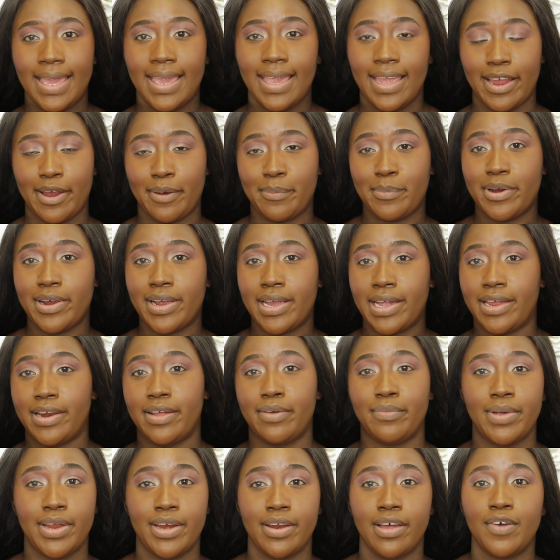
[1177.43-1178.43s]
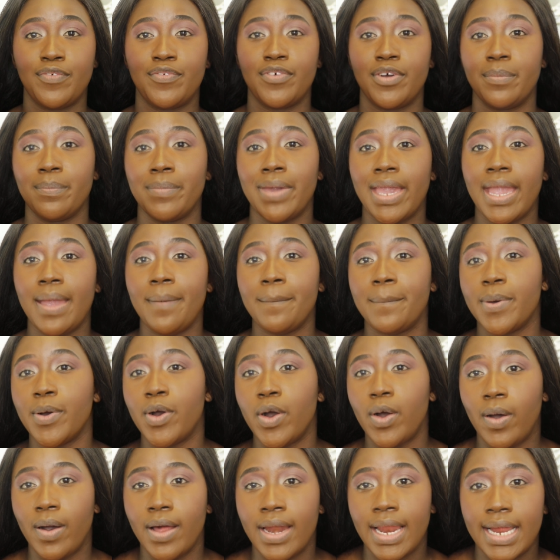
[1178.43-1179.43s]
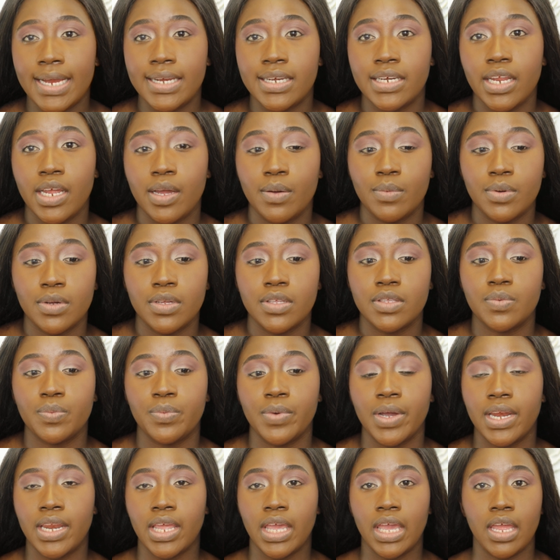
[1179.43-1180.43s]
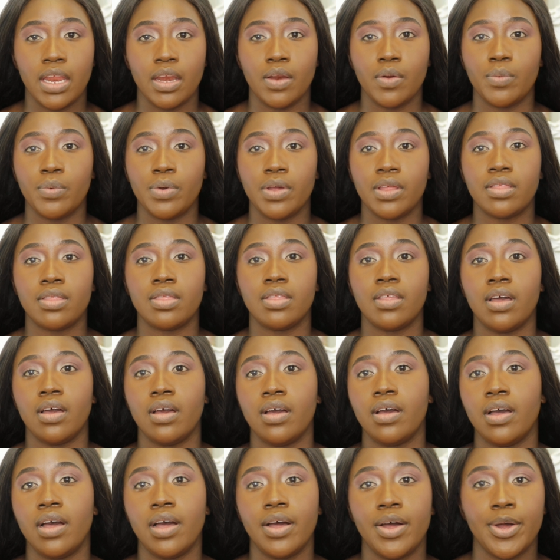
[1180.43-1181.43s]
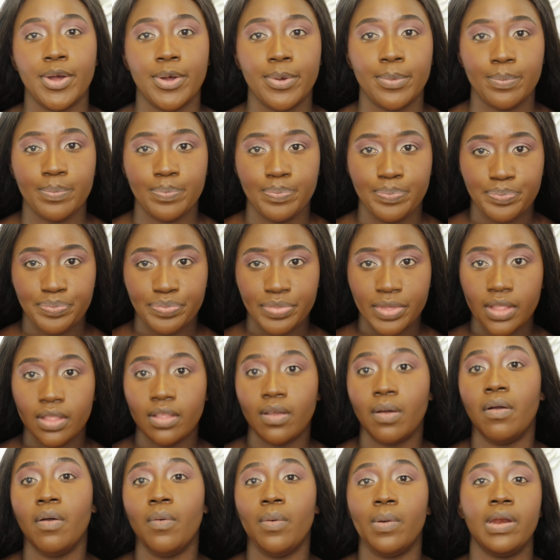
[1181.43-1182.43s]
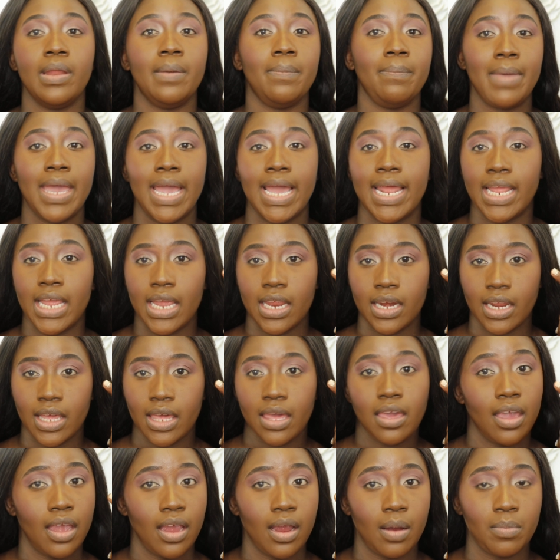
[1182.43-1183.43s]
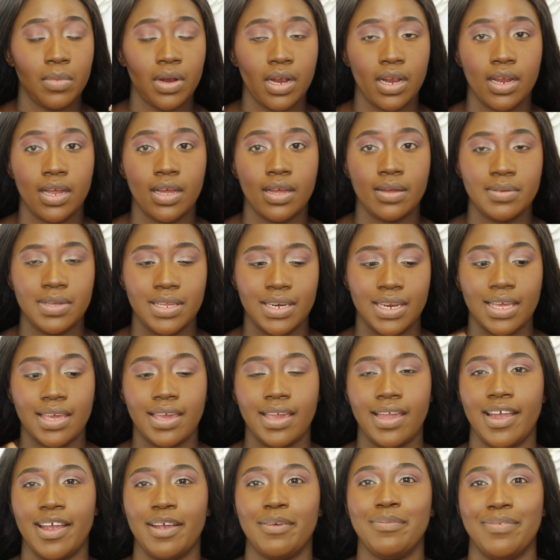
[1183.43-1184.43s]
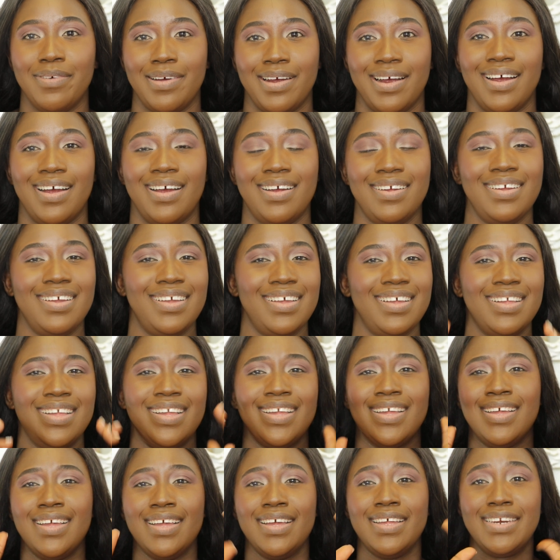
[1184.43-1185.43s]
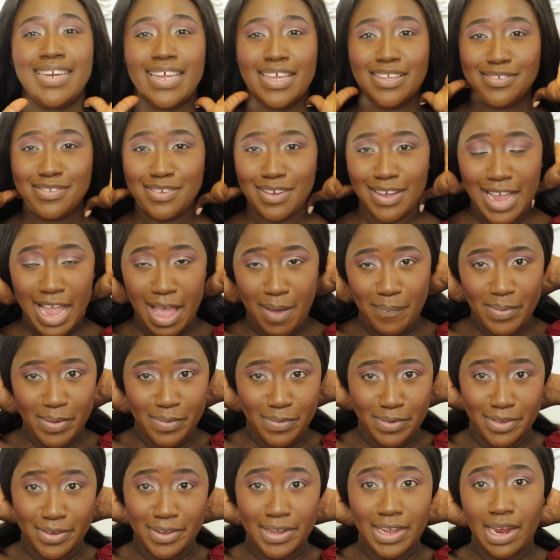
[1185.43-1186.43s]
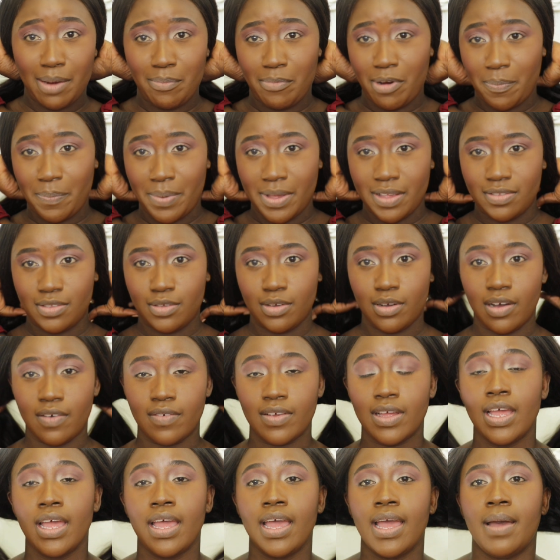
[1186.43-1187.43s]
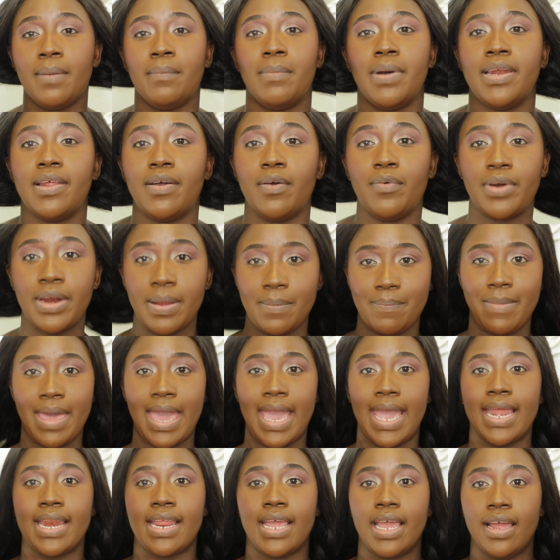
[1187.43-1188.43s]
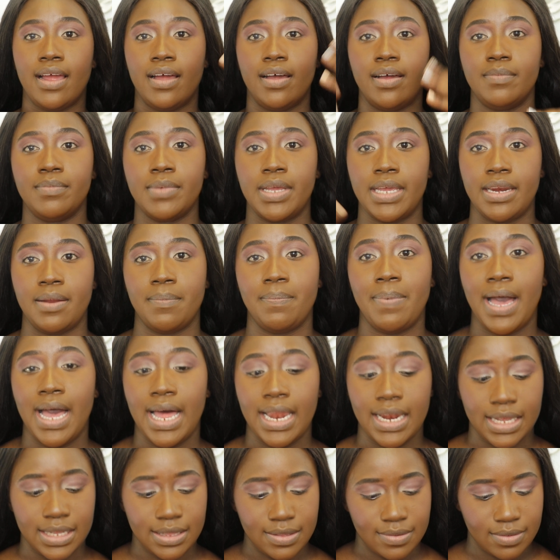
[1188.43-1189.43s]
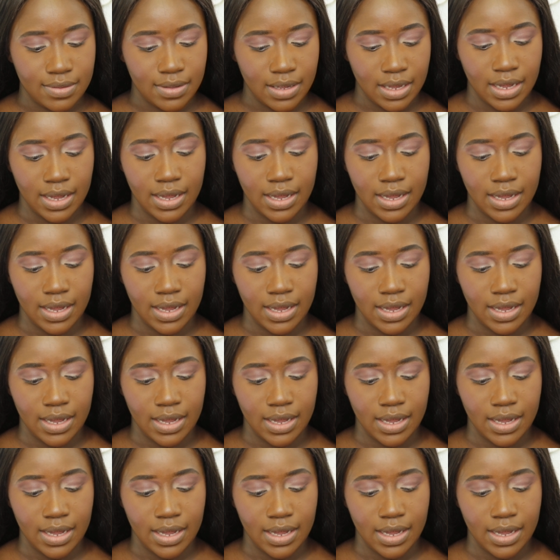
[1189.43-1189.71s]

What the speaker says: camera kind of went off on me, but all I did was went in with the ornament matte in the camera. That's what happens when your camera pisses you off. But the ornament matte in the palettes,